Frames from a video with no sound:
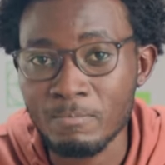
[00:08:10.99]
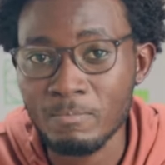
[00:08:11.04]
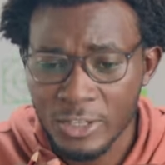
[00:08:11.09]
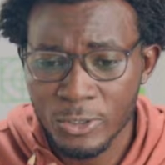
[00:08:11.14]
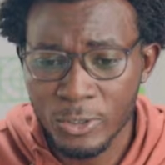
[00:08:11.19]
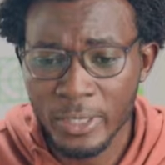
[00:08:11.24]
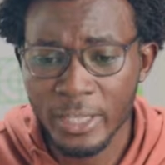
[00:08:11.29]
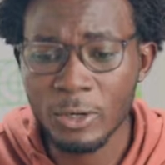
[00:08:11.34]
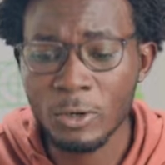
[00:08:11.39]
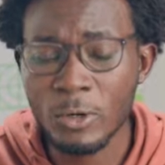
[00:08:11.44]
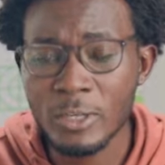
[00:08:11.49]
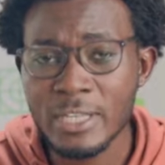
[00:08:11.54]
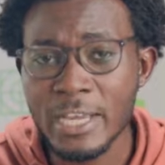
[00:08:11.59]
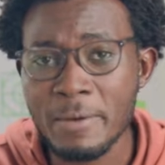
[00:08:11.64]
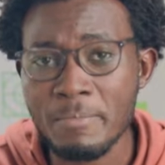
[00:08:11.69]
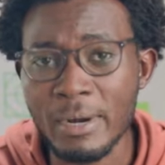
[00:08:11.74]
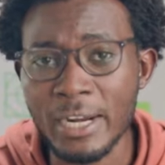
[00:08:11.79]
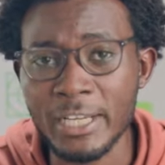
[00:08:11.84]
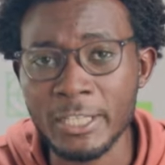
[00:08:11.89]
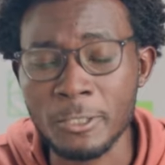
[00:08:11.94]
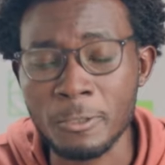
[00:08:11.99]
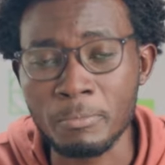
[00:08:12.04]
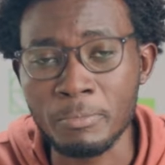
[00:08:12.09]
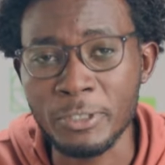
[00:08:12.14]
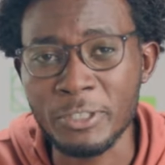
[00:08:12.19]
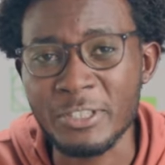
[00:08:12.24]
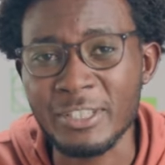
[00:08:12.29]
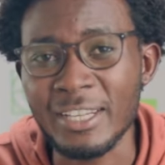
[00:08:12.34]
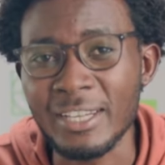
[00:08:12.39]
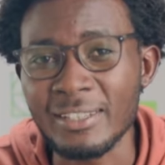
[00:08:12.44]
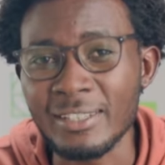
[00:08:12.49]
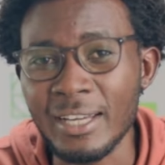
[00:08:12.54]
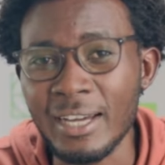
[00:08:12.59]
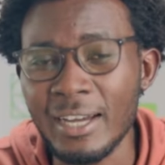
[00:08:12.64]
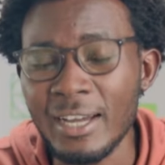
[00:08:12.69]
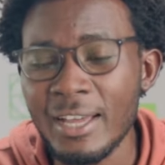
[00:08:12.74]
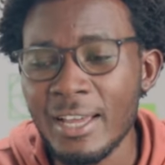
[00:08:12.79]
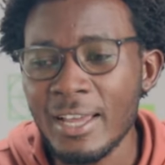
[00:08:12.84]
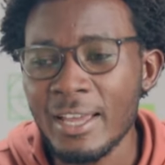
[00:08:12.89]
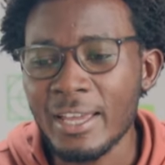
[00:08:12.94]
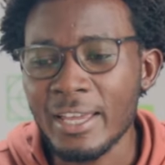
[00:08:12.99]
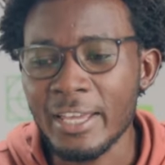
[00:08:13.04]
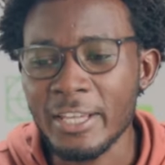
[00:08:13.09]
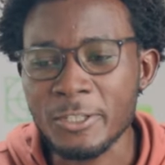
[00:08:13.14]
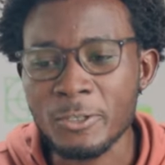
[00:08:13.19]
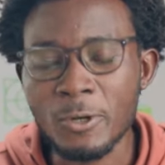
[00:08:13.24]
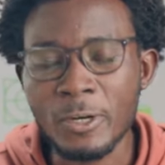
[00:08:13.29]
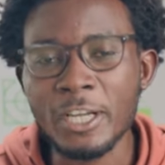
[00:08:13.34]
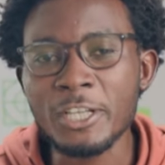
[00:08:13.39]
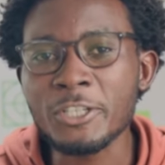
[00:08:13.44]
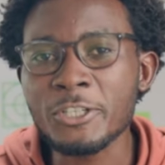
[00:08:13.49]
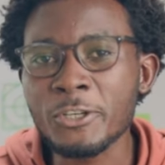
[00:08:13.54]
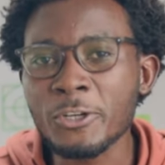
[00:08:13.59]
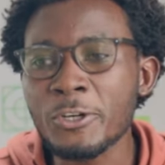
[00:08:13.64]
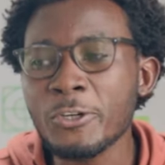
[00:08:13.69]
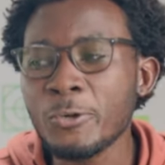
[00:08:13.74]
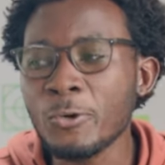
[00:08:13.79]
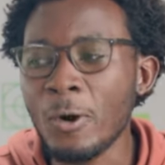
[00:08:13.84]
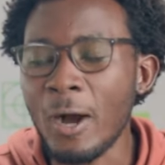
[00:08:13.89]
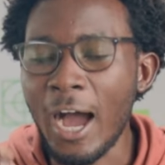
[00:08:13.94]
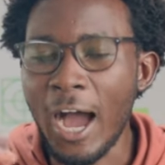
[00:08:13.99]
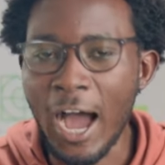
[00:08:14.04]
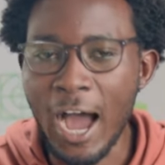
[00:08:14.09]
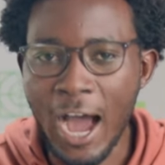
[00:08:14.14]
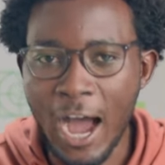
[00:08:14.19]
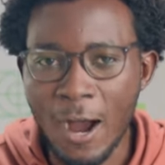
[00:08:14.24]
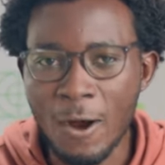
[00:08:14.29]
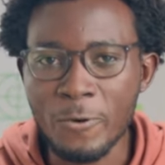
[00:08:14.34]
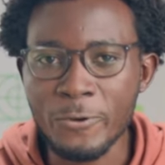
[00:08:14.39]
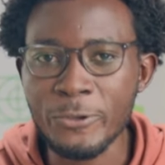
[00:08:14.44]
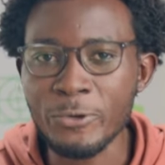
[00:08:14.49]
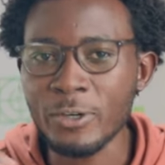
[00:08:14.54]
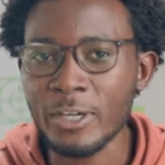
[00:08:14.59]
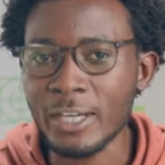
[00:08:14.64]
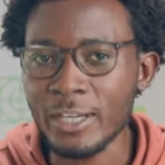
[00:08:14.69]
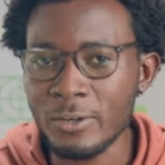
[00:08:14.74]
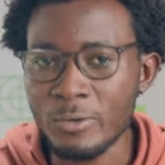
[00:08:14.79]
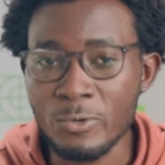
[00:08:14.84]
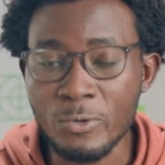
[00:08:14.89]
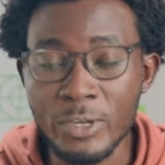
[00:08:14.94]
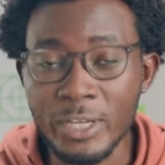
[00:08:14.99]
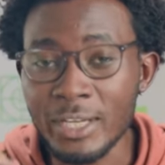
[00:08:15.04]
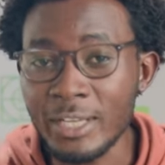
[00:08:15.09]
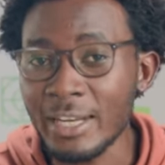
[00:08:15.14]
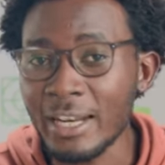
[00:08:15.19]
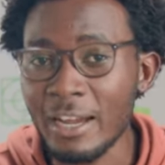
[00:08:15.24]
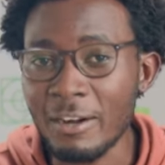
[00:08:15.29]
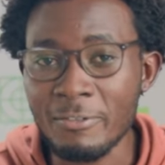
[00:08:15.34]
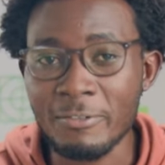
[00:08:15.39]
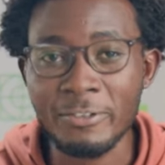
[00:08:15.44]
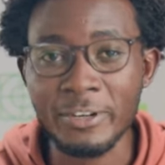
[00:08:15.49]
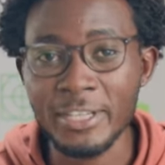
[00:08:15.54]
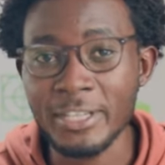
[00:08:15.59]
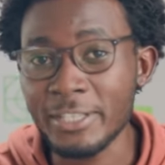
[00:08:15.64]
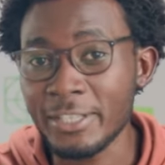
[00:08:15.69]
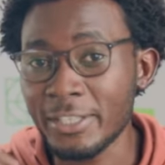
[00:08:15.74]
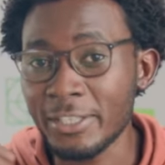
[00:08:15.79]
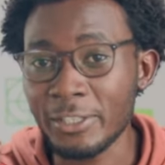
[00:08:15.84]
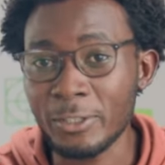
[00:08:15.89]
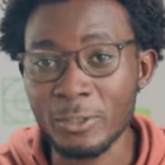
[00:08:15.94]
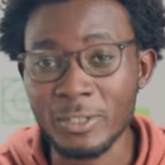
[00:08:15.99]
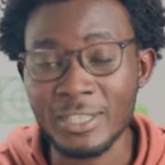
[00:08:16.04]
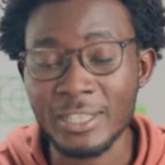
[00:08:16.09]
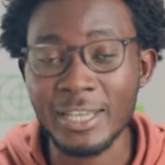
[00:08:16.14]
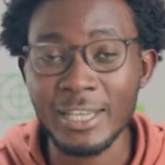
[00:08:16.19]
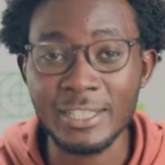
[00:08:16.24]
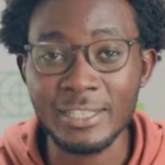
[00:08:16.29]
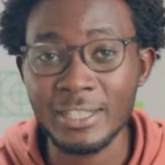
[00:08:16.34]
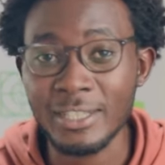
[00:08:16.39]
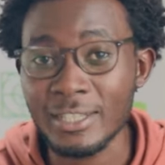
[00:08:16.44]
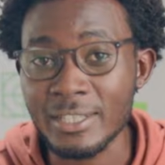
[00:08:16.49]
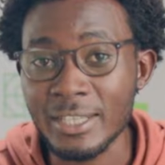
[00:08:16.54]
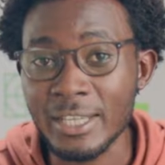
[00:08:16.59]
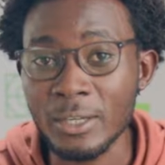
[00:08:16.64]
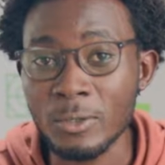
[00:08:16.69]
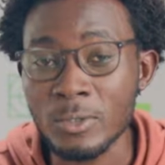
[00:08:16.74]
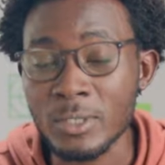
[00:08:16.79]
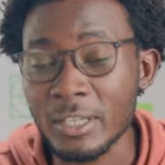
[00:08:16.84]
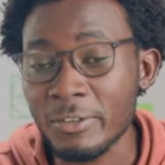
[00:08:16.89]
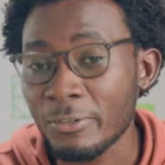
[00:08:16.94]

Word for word: So the course I managed to put together is gonna show you how you can really leverage your sketching skills.